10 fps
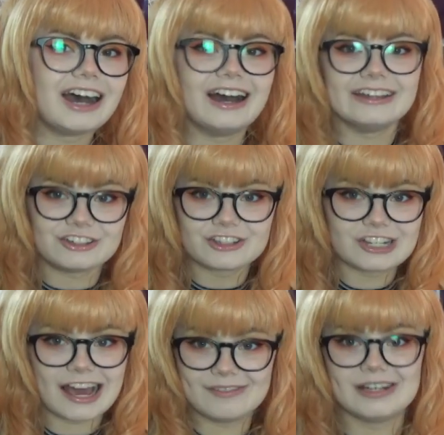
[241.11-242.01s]
I
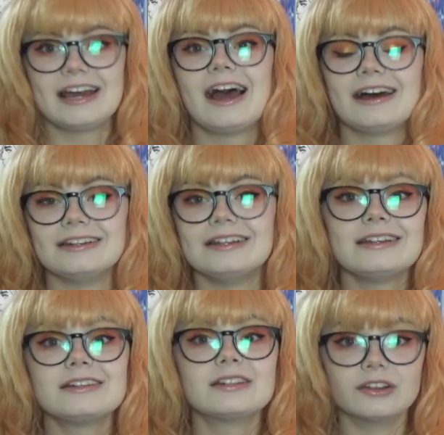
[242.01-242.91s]
just haven't had a
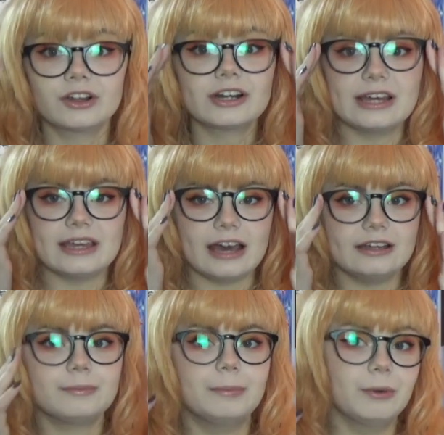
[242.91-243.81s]
need to learn it
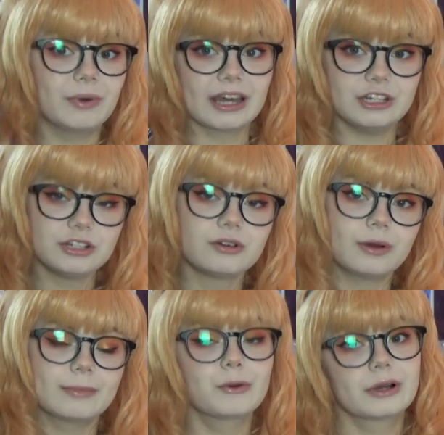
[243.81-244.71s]
yet. But when I do,
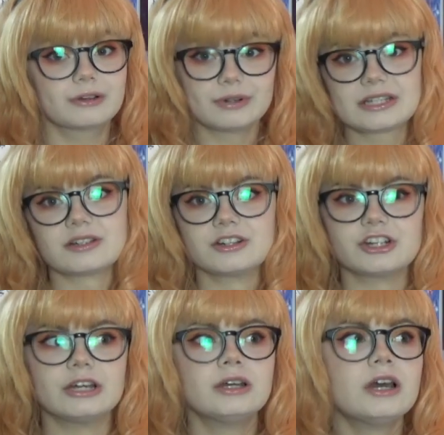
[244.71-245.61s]
I'm going to research
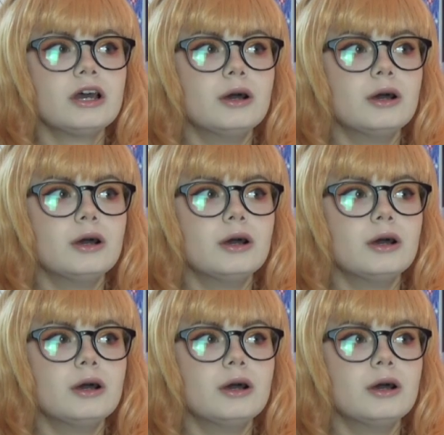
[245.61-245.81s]
it.